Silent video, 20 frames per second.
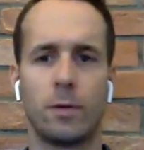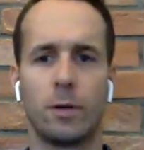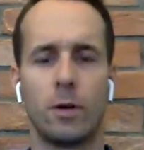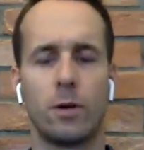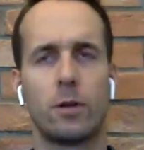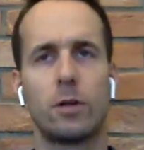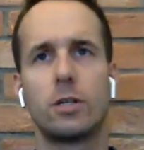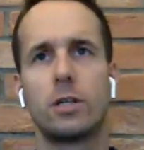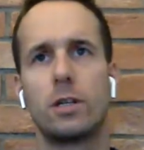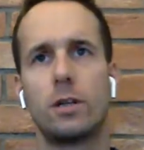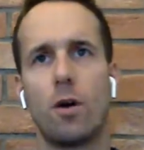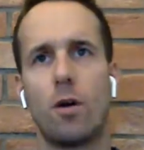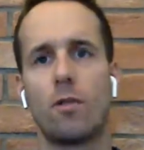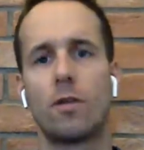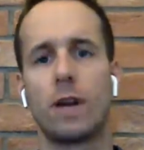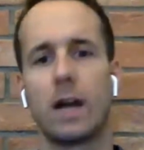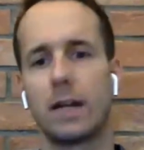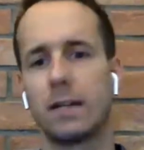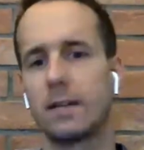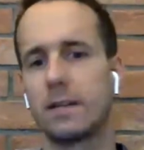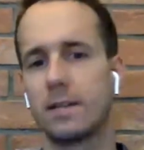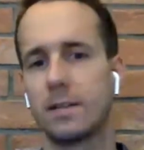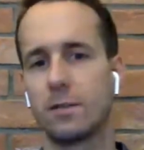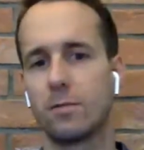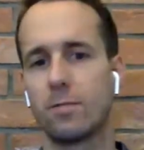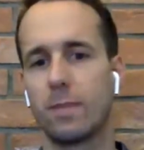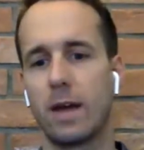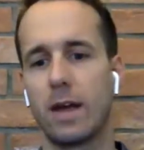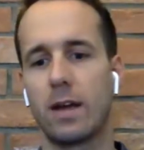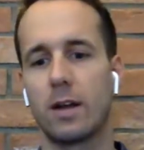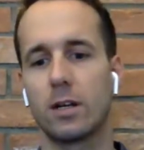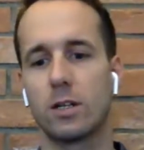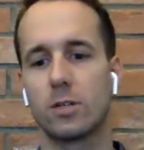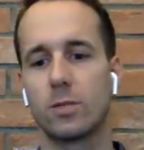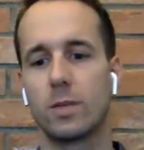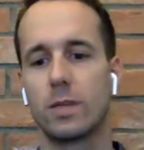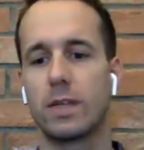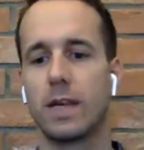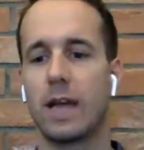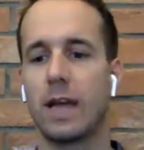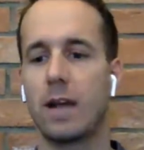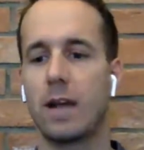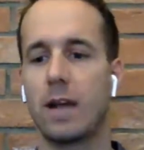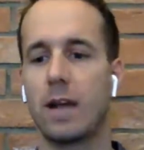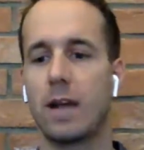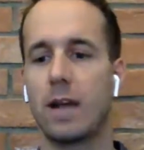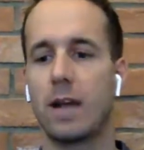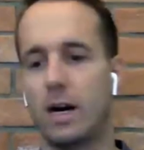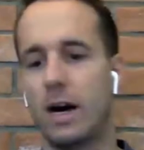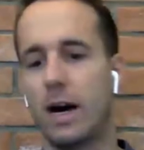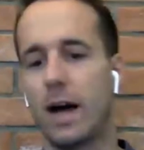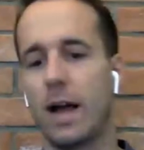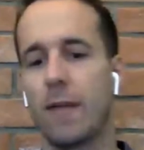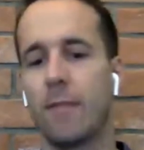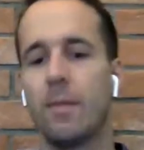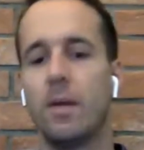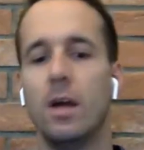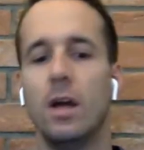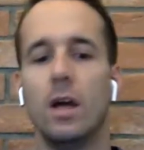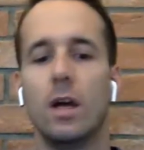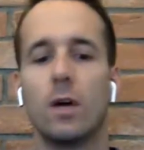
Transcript: we're not usually the overnight decision makers. We take our time.